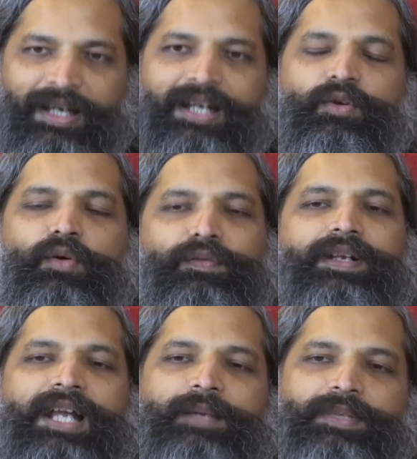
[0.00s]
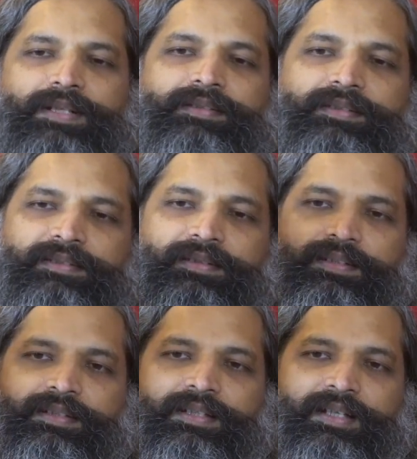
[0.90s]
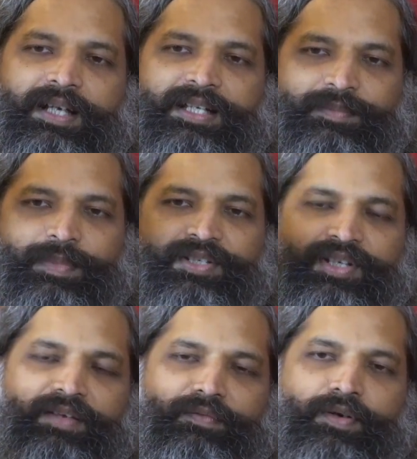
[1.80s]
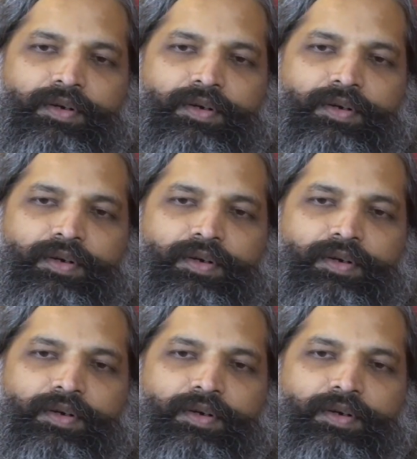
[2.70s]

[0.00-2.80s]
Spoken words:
It often happens, especially